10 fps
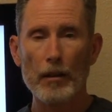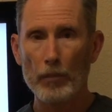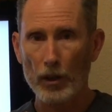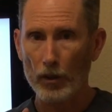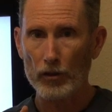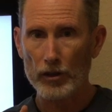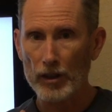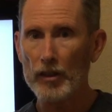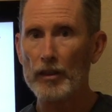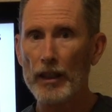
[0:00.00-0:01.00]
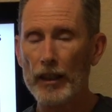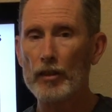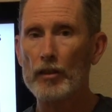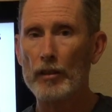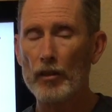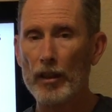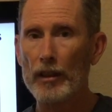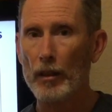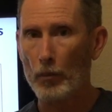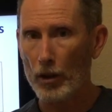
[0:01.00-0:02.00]
because this next
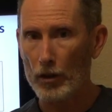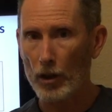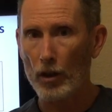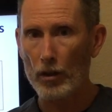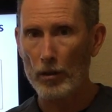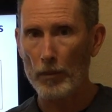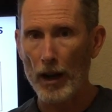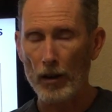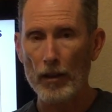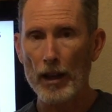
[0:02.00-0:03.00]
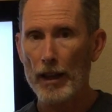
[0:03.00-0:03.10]
thing I'm going to talk about